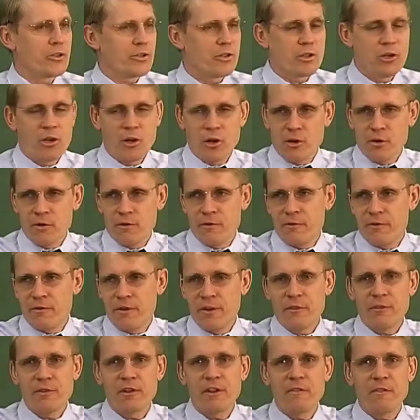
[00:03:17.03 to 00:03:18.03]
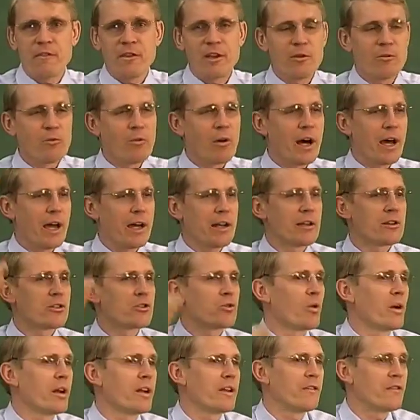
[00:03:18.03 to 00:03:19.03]
50 feet wide and
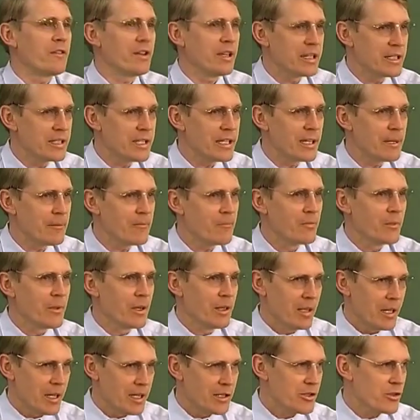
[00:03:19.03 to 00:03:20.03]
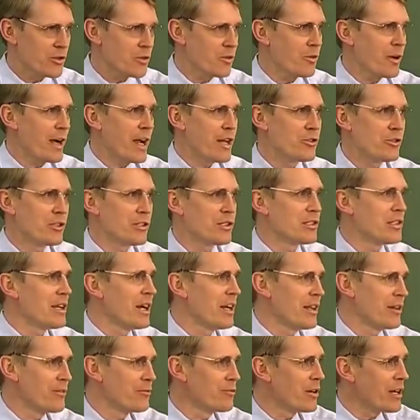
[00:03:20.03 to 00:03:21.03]
20 feet deep, a scratch in
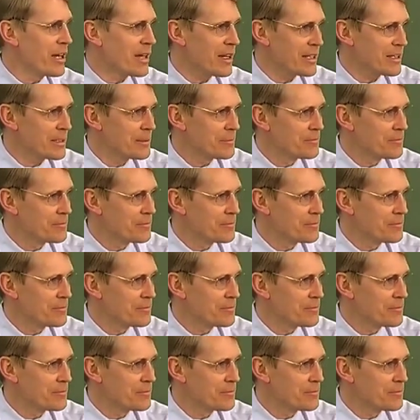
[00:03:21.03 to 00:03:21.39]
solid rock.